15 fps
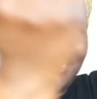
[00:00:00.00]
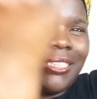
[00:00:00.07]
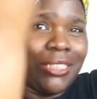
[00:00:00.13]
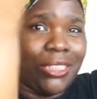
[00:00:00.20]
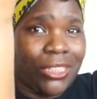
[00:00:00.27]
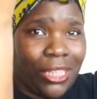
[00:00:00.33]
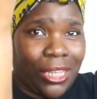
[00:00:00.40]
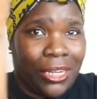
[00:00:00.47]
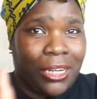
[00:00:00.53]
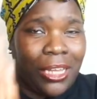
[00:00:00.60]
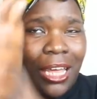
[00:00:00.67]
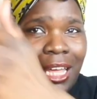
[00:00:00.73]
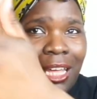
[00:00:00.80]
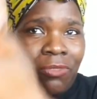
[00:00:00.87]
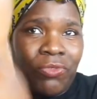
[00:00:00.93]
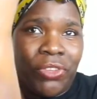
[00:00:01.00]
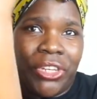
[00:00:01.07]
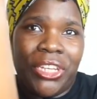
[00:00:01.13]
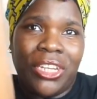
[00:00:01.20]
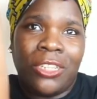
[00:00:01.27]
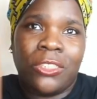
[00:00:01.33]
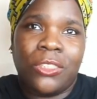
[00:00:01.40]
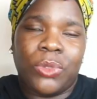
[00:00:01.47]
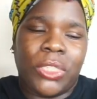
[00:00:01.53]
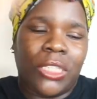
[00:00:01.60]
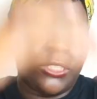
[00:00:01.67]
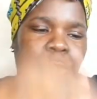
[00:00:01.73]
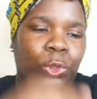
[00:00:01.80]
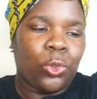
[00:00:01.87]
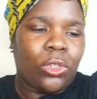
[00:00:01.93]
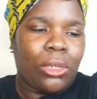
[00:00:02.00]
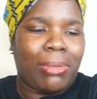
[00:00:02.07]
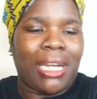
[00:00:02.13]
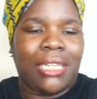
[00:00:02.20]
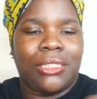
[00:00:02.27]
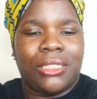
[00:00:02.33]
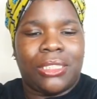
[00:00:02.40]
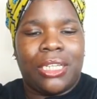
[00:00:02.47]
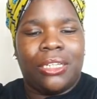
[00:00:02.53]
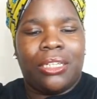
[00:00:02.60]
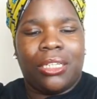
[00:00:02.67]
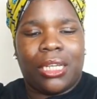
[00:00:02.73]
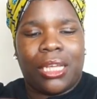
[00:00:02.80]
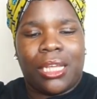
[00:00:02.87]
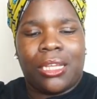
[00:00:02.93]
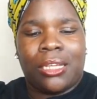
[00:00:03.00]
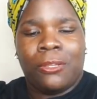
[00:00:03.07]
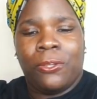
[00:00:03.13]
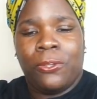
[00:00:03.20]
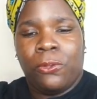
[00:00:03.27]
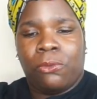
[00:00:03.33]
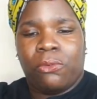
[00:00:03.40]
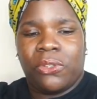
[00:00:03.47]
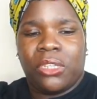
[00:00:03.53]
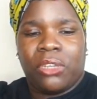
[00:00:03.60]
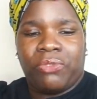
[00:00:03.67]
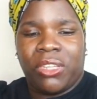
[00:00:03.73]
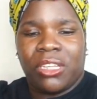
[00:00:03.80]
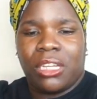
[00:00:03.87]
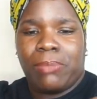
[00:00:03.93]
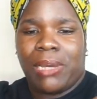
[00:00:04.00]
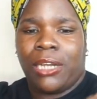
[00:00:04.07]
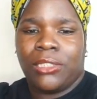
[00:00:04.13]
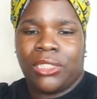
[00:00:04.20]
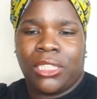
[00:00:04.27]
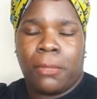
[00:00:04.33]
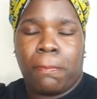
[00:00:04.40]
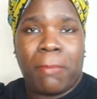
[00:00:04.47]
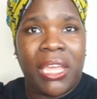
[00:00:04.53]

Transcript: skincare videos, because it's all about skincare when you think about it.